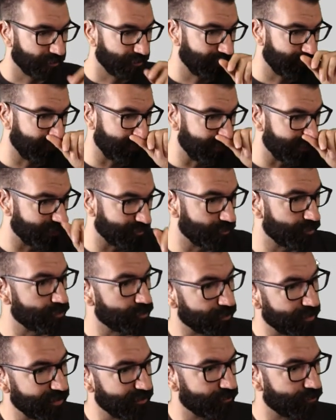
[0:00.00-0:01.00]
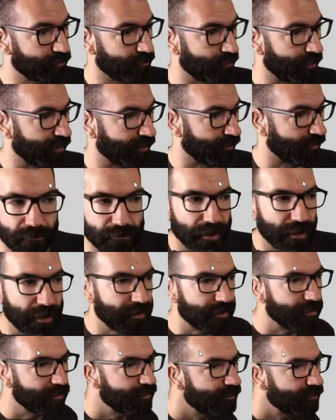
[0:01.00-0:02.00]
keyed green screen. I
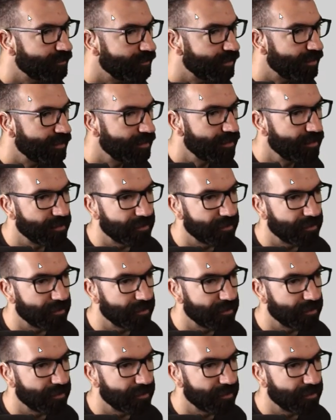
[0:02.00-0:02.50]
can see a